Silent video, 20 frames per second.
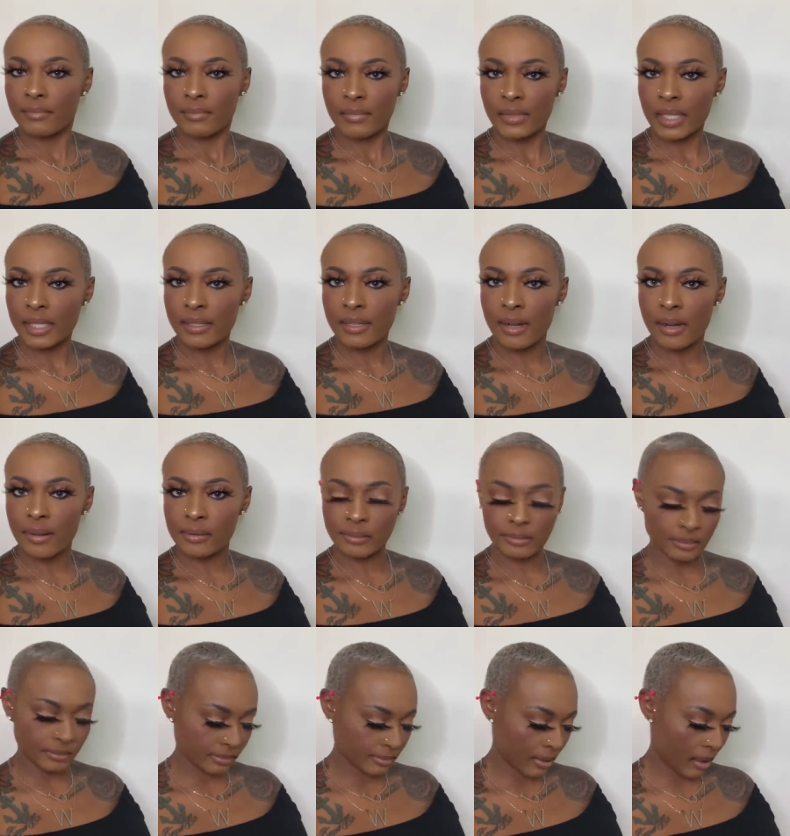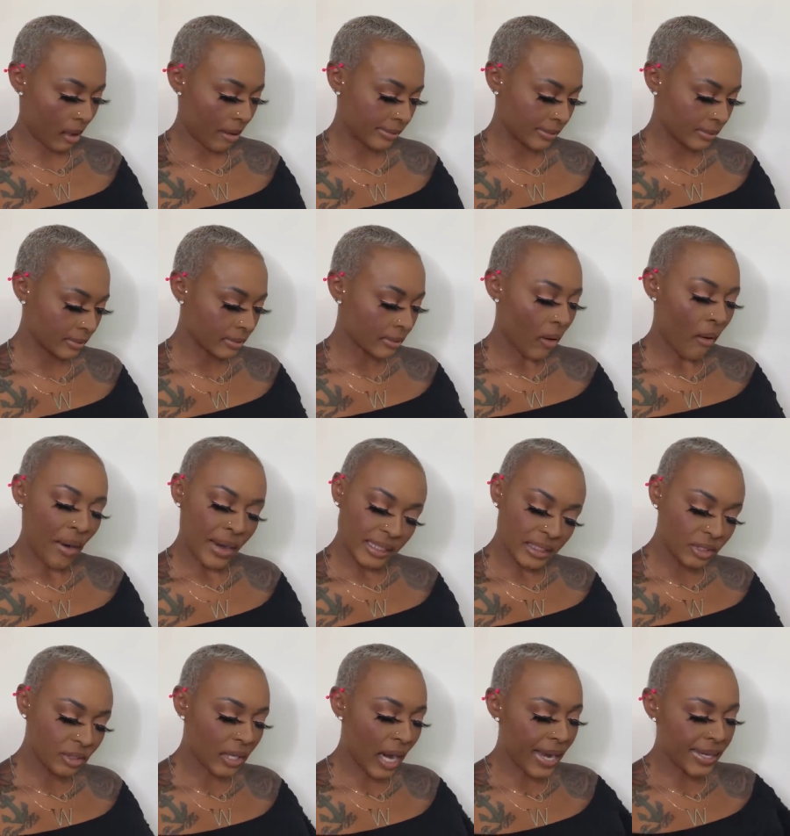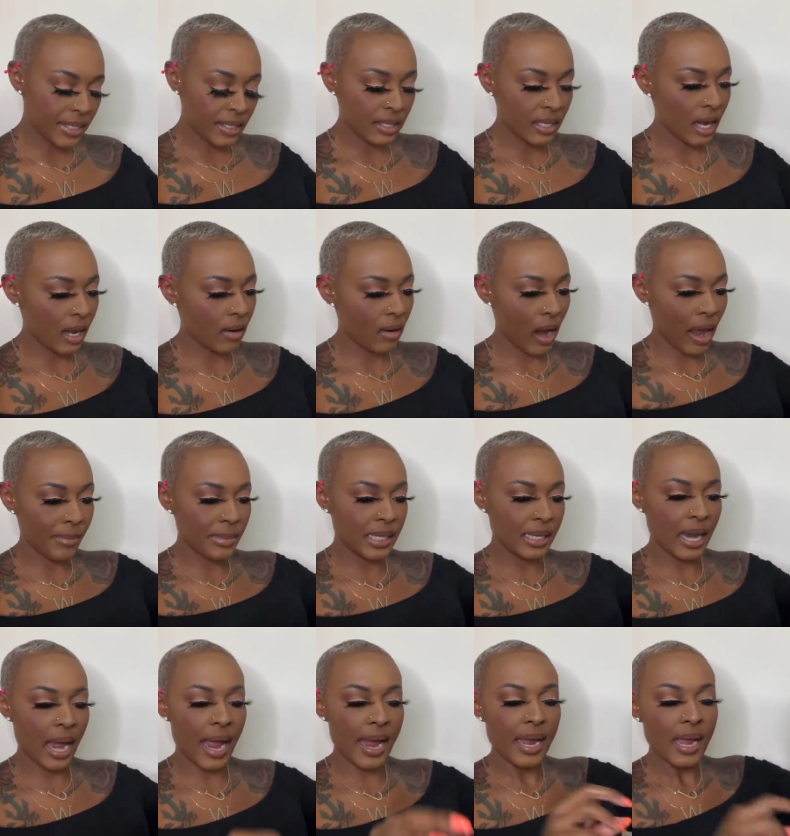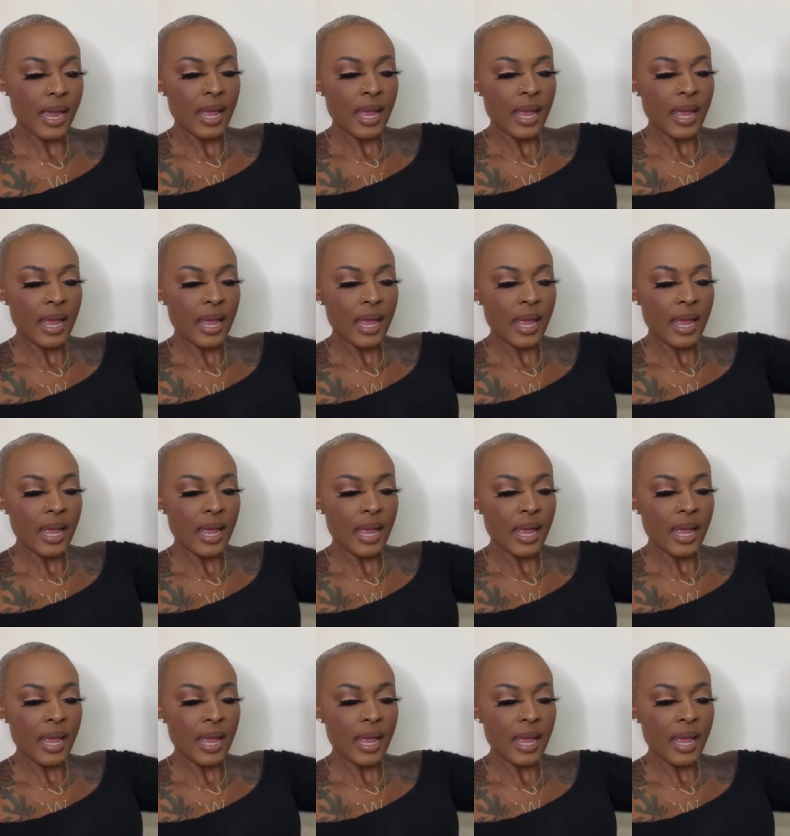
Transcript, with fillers: It don't. Let's try this on. I mean, I,